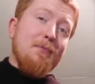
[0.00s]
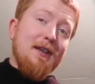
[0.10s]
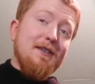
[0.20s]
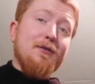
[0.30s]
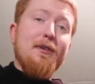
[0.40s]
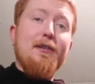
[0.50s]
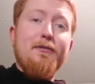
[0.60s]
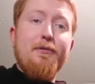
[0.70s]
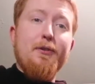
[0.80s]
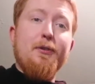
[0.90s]
beats 3 and
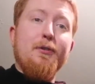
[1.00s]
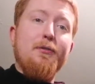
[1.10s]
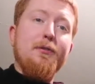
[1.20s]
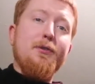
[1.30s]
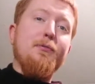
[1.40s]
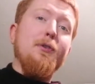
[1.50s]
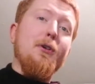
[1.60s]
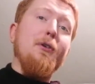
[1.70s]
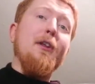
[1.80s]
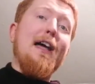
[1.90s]
4, which we'll
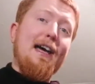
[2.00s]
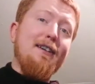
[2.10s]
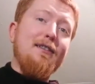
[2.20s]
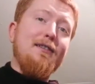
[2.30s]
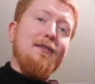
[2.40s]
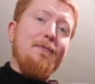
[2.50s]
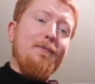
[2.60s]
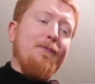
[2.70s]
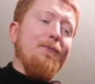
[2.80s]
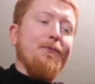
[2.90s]
call and.
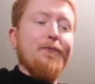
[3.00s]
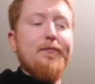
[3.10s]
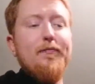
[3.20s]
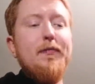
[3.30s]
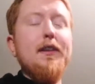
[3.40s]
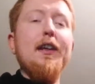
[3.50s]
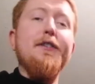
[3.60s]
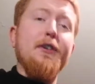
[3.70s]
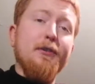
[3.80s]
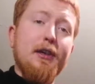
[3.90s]

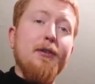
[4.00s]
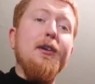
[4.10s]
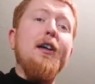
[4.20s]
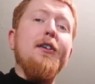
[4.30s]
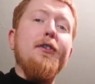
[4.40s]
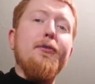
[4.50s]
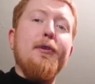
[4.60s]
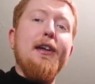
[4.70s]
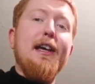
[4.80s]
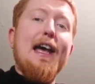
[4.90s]
So it'll go
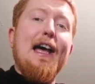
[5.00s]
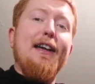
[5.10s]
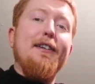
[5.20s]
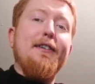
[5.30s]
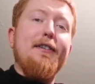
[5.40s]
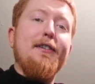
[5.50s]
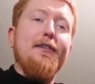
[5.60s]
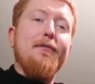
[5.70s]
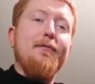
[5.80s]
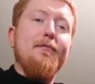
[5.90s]
3 and.
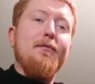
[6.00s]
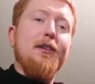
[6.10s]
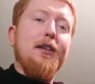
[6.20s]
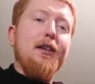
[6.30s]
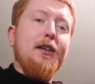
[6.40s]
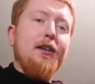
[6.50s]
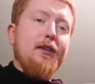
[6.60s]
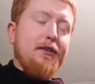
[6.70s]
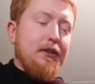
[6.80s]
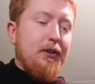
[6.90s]

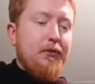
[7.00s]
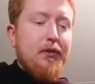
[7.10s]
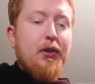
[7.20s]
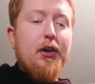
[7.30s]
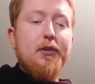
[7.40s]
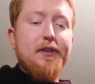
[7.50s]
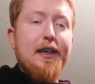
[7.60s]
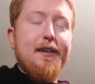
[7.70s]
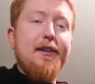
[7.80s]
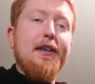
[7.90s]
So
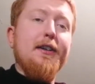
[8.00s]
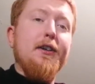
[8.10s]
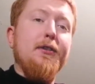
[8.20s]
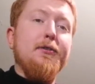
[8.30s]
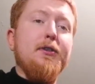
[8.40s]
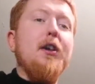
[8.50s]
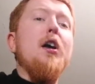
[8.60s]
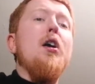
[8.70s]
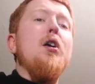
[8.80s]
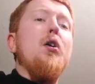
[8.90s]
altogether that goes
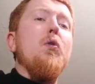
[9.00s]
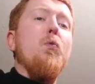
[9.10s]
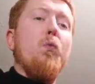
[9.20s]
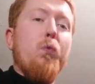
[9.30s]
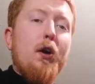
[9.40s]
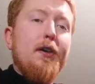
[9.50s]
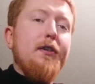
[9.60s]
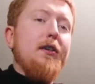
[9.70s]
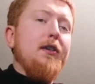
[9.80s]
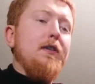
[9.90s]

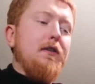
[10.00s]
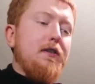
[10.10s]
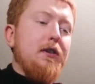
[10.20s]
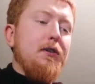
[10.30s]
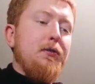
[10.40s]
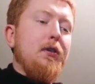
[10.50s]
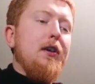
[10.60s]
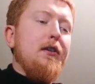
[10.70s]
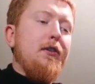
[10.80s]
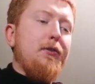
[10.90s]
1, 2,
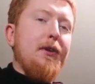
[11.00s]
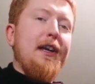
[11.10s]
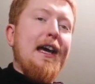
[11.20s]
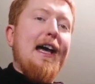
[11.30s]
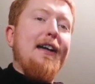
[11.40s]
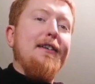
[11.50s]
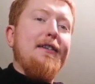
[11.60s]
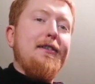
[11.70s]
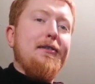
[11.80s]
3 and.